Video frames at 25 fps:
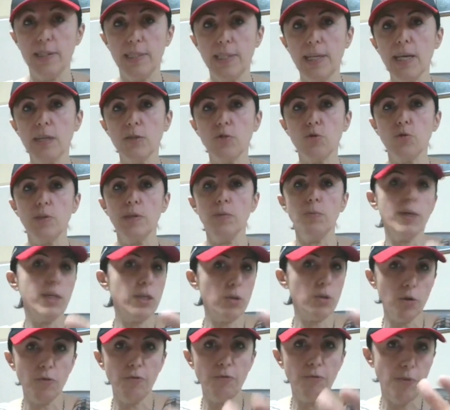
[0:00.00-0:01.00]
Actually, we
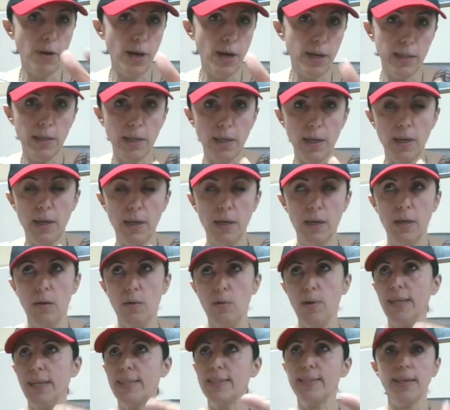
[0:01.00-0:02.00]
couldn't find the
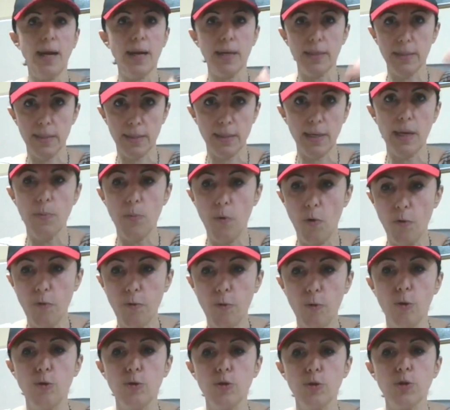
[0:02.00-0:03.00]
exact same, of
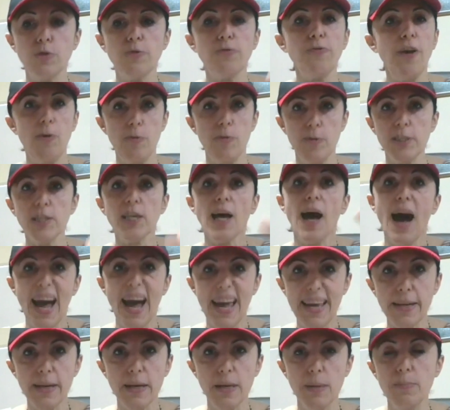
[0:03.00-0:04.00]
course, ferrous
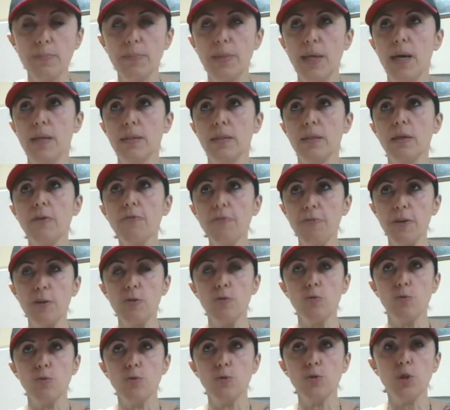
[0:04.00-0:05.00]
item that Ify
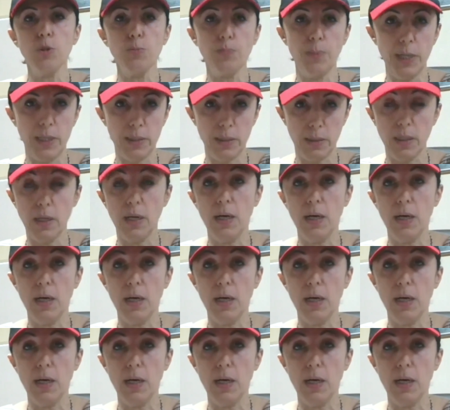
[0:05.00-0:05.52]
used, but